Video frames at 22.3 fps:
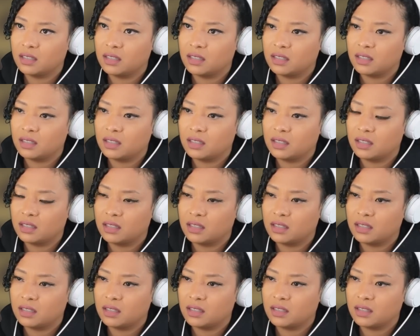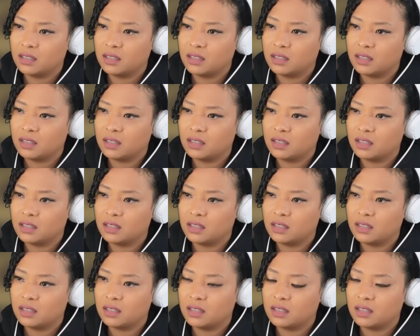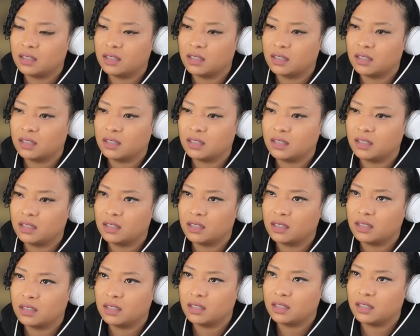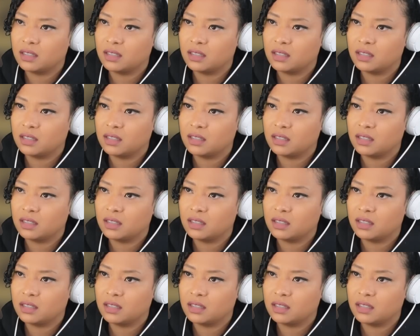This person isn't speaking.